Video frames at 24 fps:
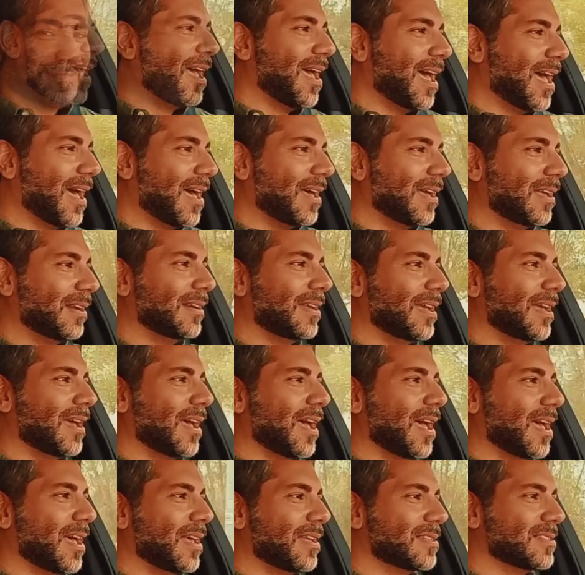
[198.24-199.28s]
and it
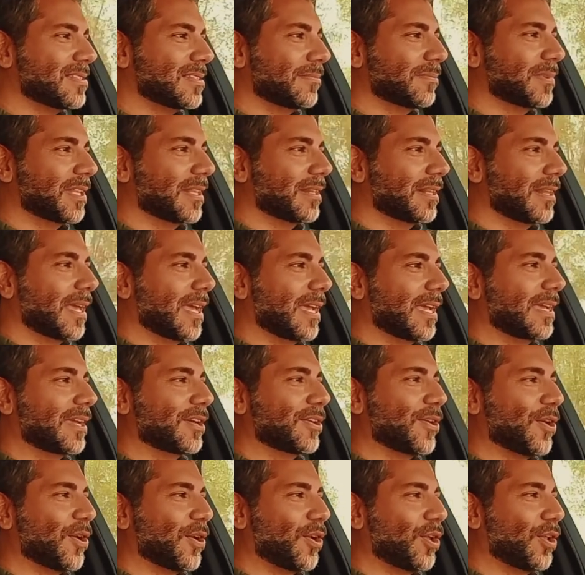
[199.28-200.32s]
has something they
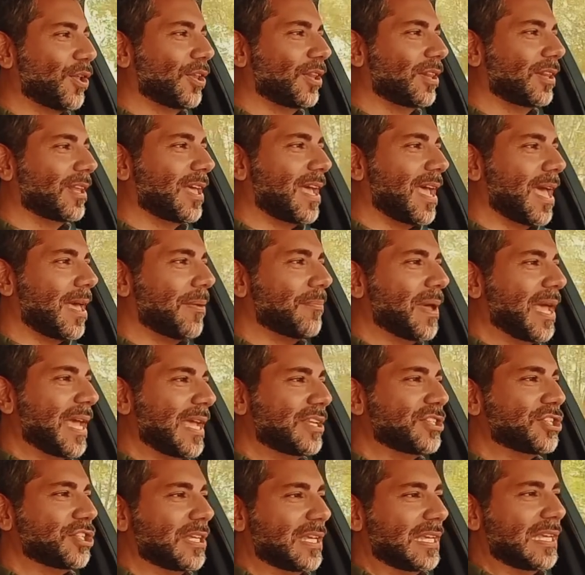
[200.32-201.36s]
call
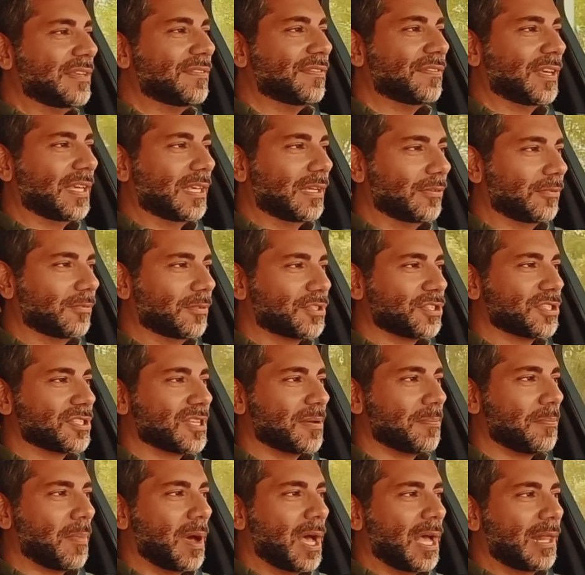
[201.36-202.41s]
MHEV, which is a
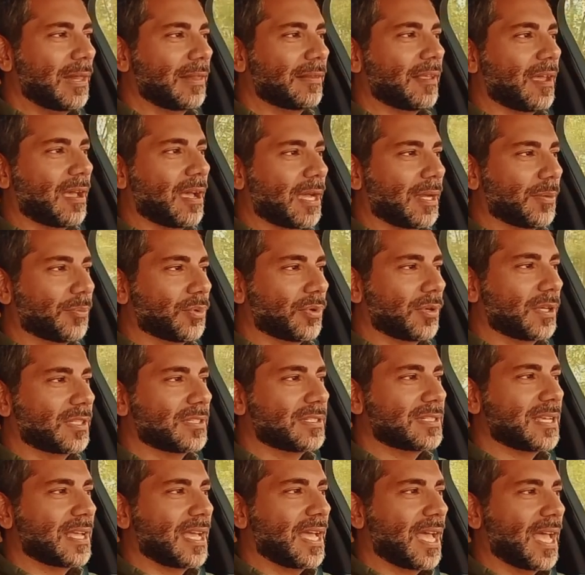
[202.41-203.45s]
mild
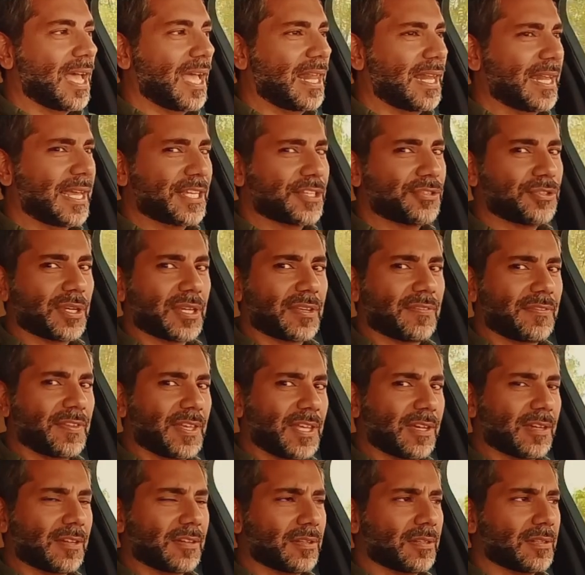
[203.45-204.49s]
hybrid electric
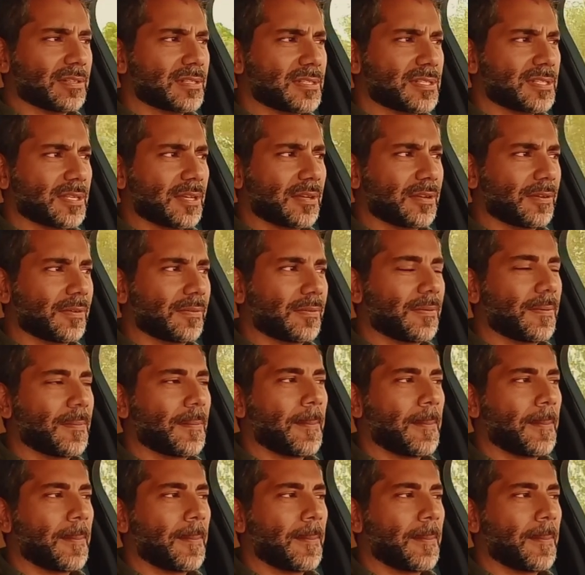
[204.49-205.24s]
vehicle. So